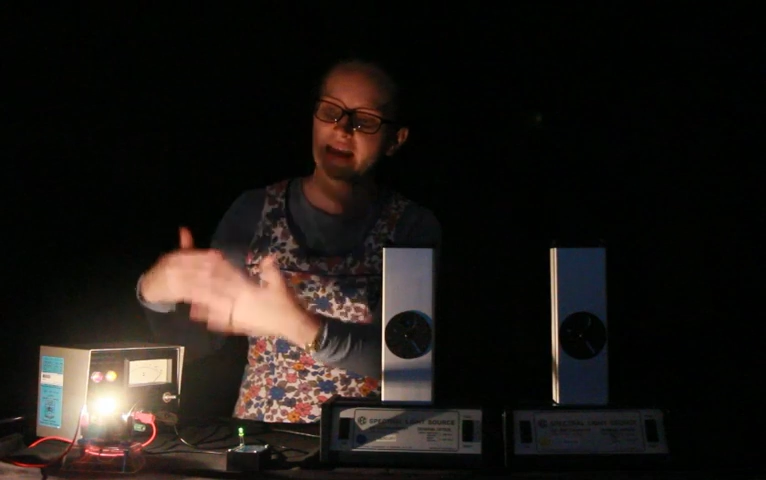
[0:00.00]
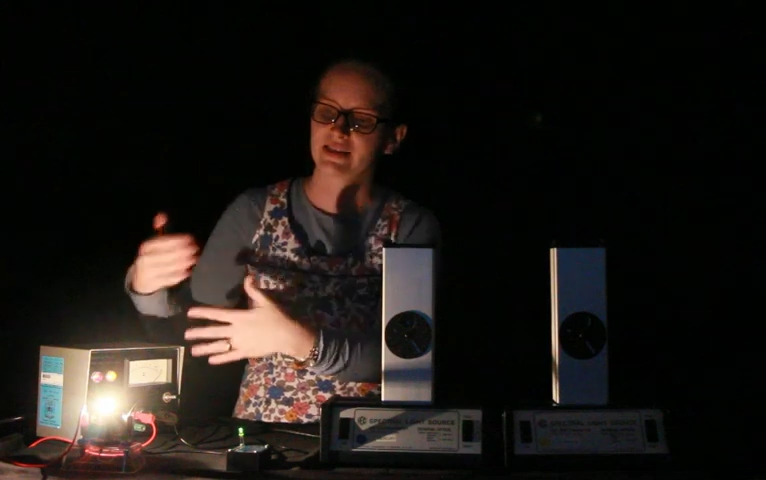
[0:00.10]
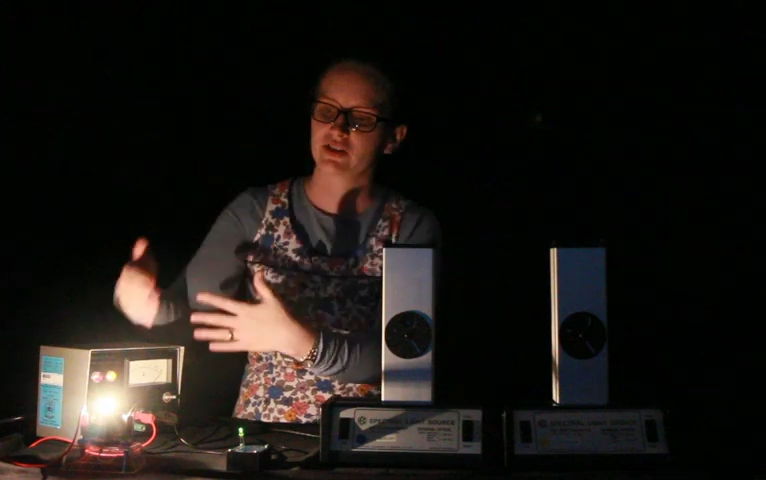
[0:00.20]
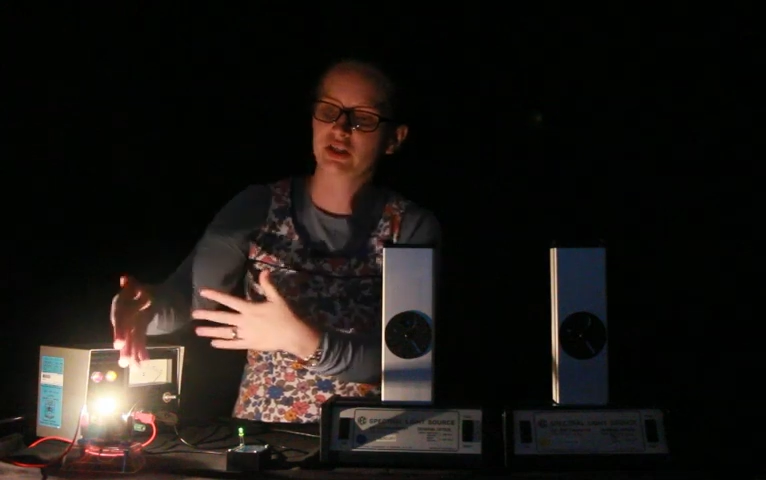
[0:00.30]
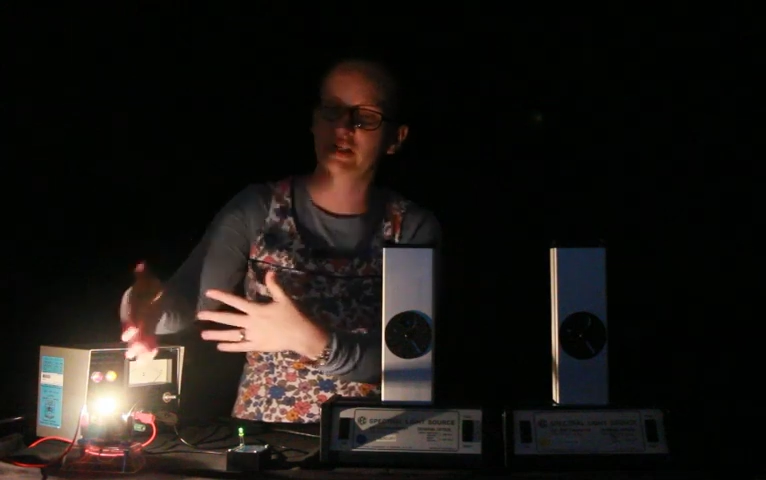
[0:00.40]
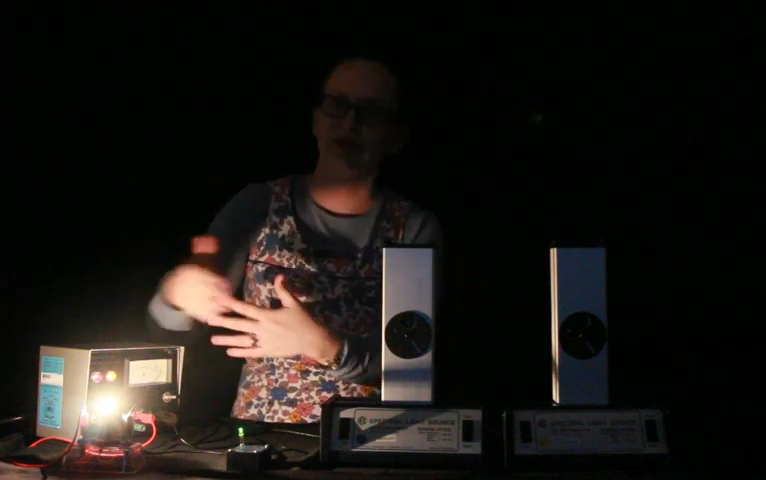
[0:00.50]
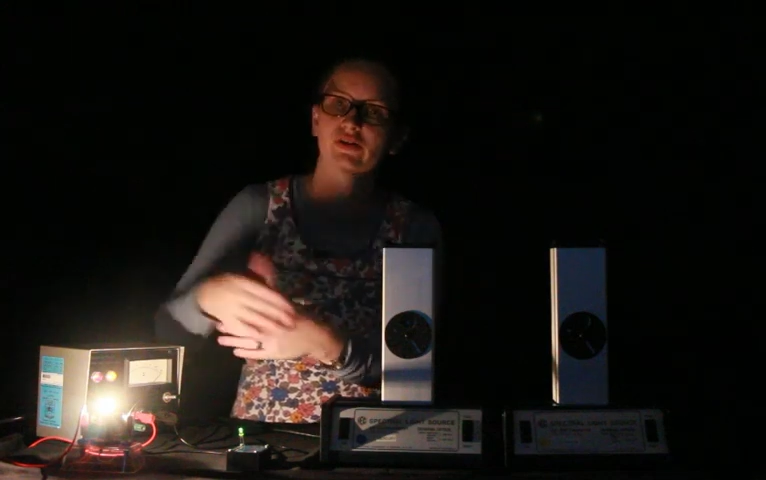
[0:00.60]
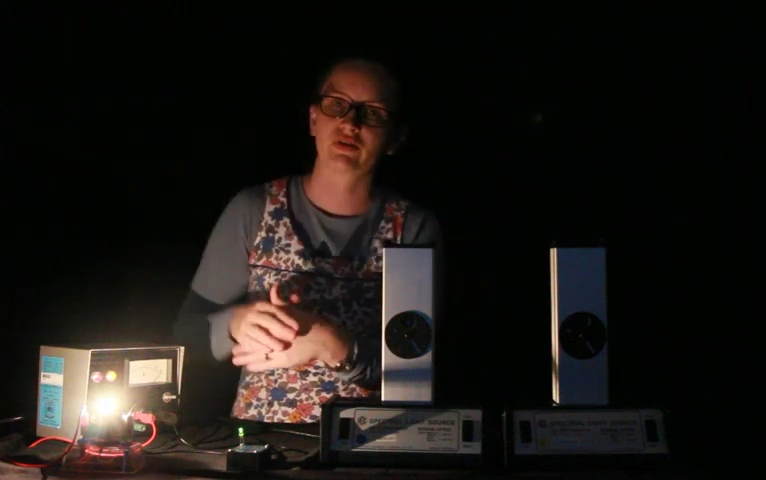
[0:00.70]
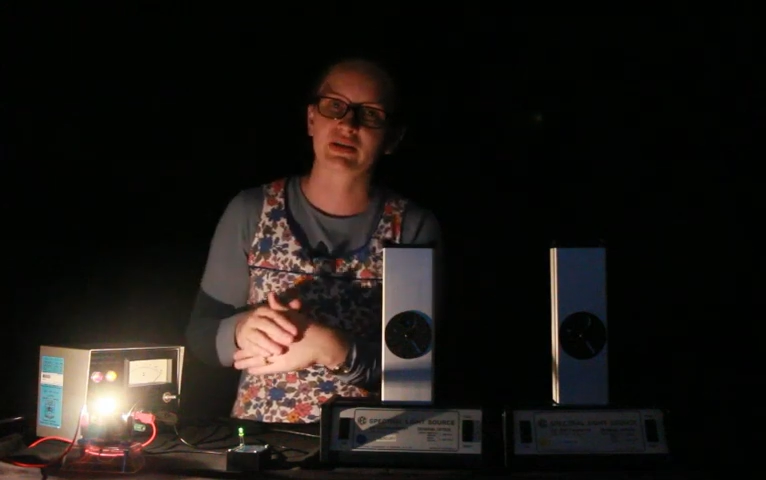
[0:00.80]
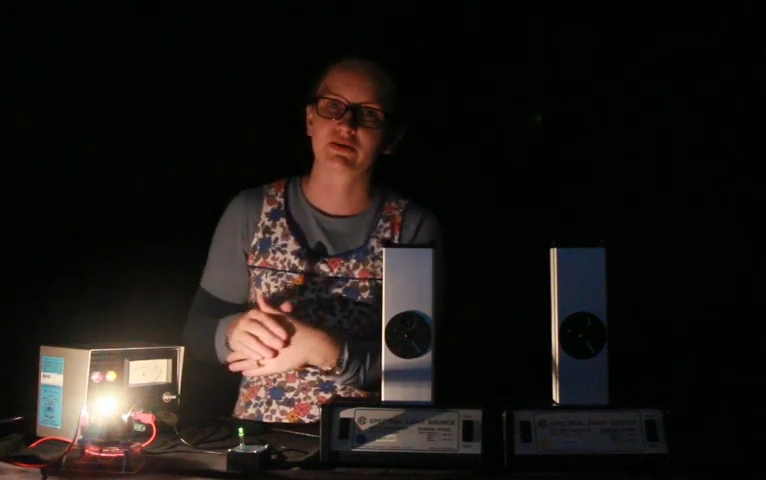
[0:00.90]
energy
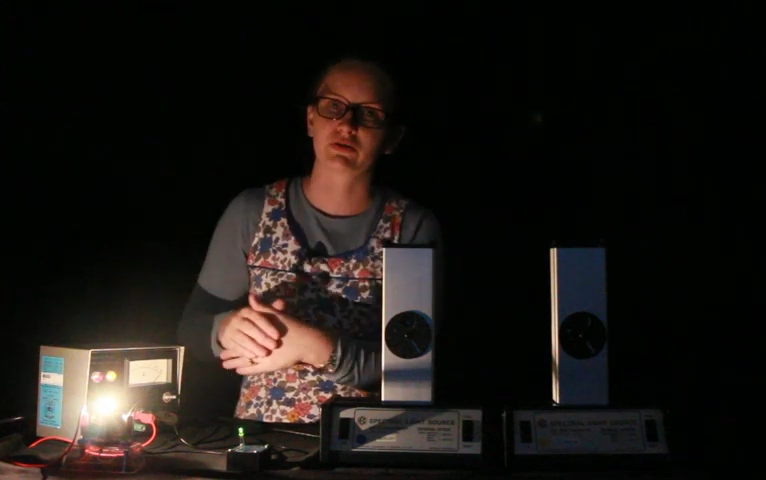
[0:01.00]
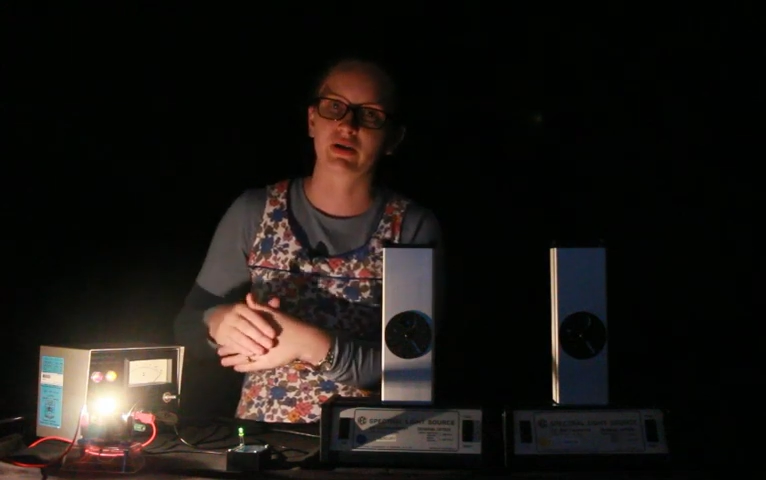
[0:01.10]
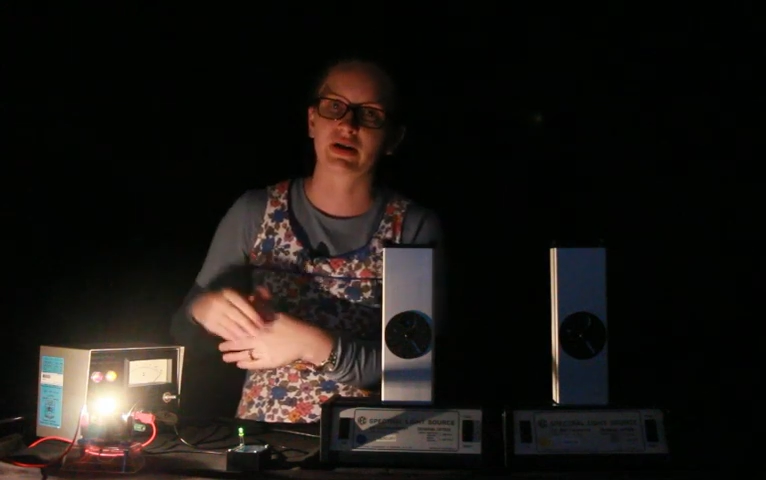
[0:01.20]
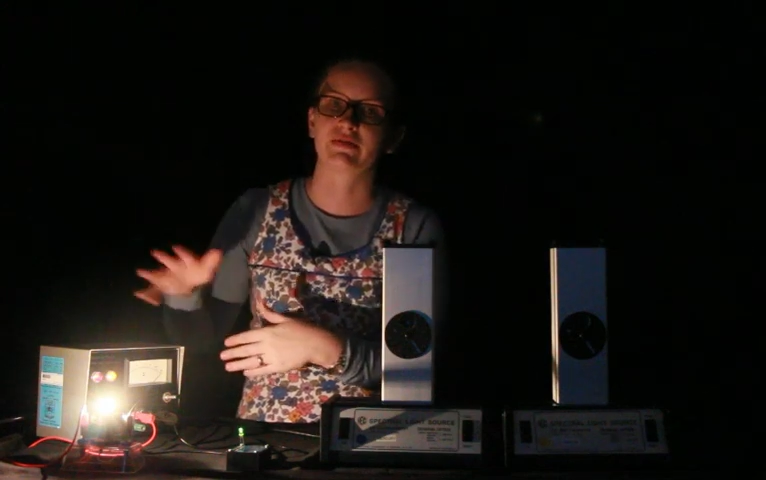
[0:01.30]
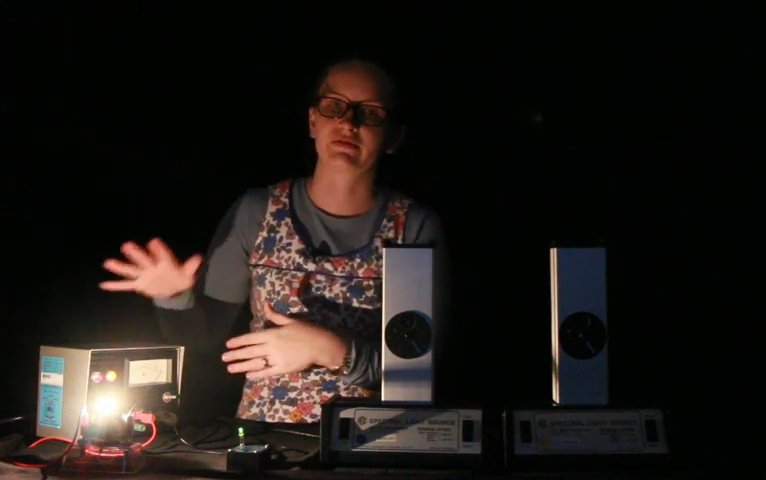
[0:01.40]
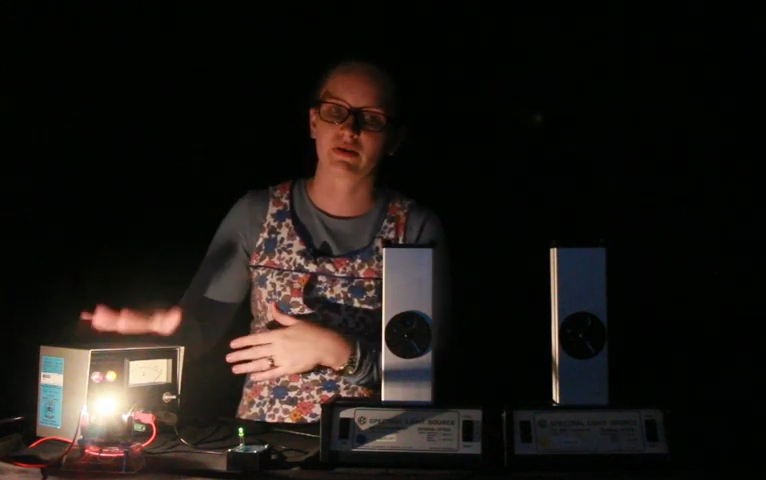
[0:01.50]
going through it